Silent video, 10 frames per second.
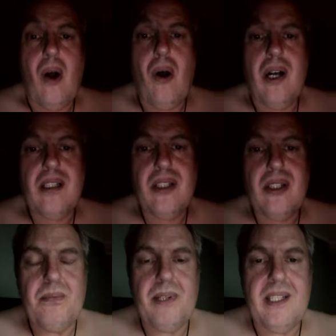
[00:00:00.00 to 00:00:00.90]
are
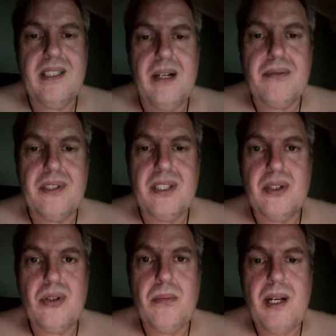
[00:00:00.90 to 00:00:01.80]
two police officers
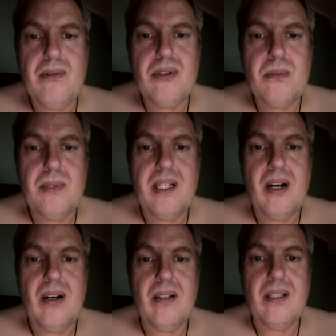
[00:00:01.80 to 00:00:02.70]
come out to me
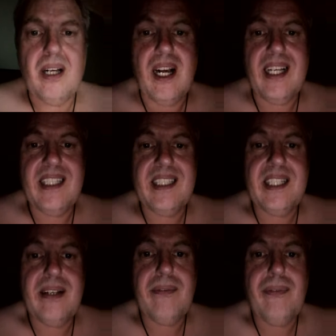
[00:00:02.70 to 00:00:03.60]
on the
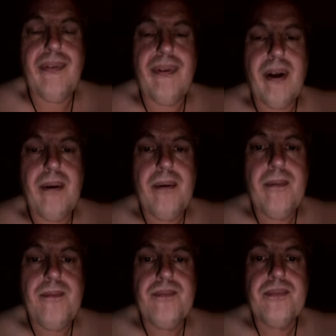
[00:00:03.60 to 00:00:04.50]
18th,
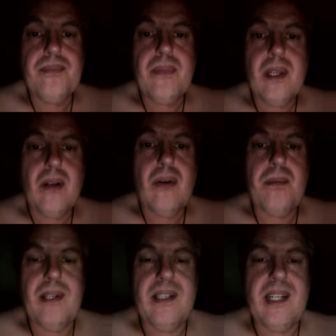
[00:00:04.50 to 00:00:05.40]

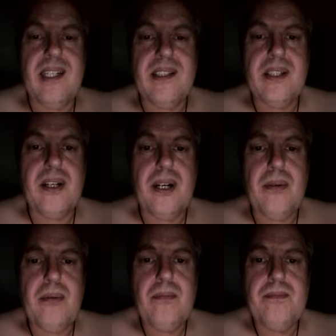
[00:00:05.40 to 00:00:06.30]
couple of days
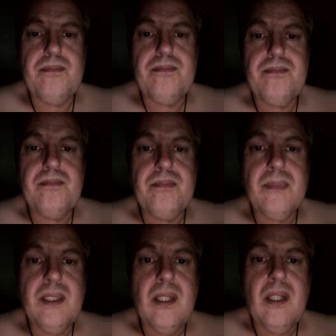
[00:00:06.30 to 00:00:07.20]
ago,
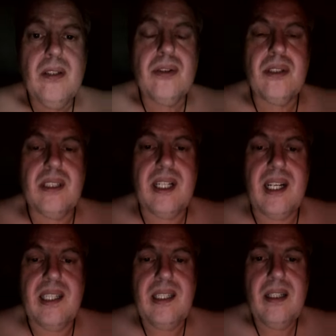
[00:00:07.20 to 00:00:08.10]
to
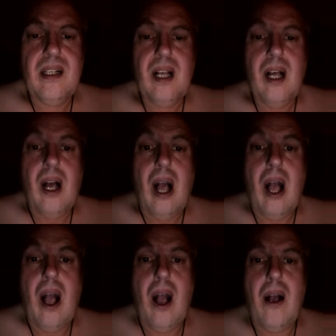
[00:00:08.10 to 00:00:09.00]
say,
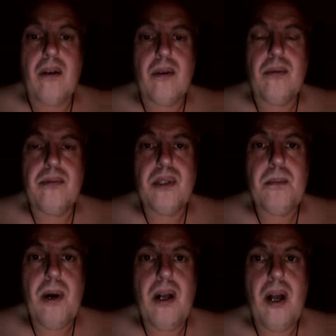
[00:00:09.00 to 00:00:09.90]
uh, come to
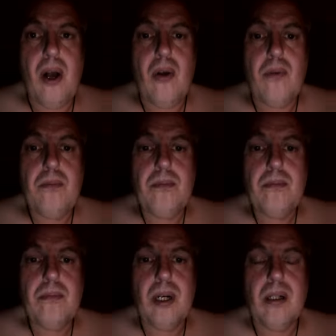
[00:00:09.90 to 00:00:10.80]
my home
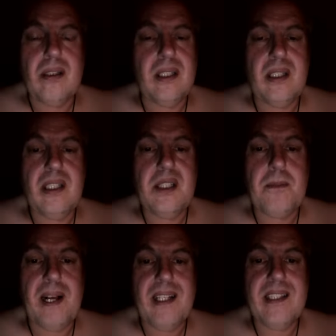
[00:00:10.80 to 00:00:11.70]
I didn't
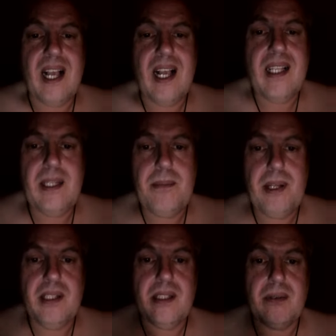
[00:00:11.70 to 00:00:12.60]
expect any
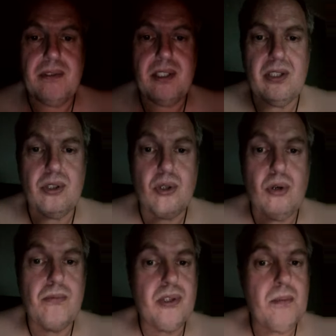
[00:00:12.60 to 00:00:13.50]
police officers to
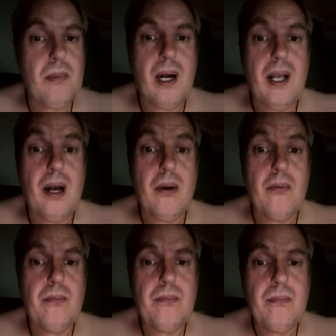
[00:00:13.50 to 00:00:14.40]
come to my home.